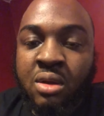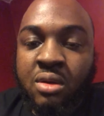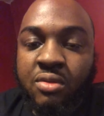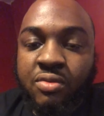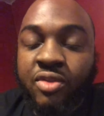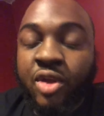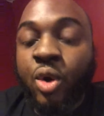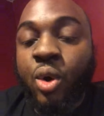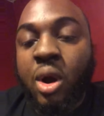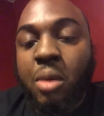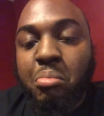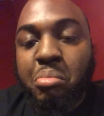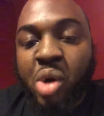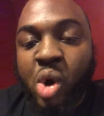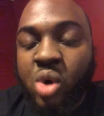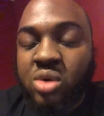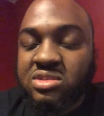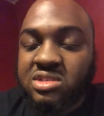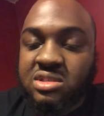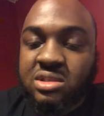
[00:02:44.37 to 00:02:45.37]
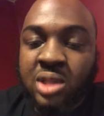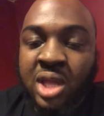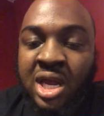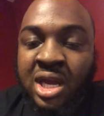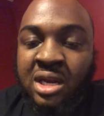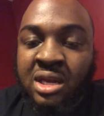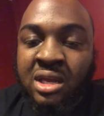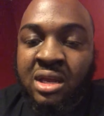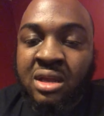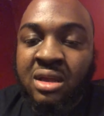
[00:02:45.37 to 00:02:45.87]
They're a boss
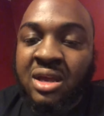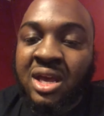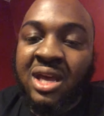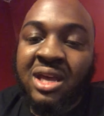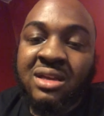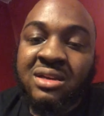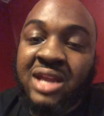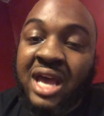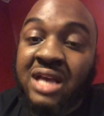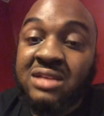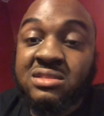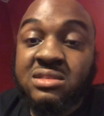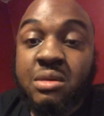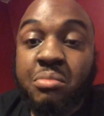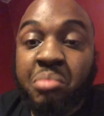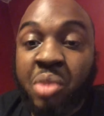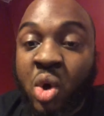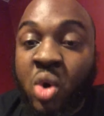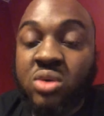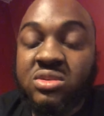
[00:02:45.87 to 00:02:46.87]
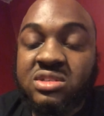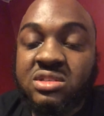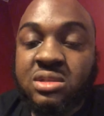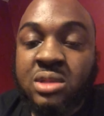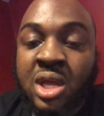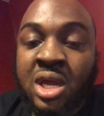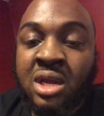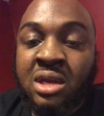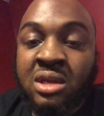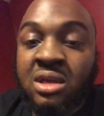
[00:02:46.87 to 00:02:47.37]
lady, and as a boss
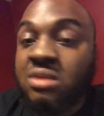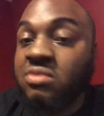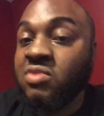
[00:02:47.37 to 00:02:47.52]
lady,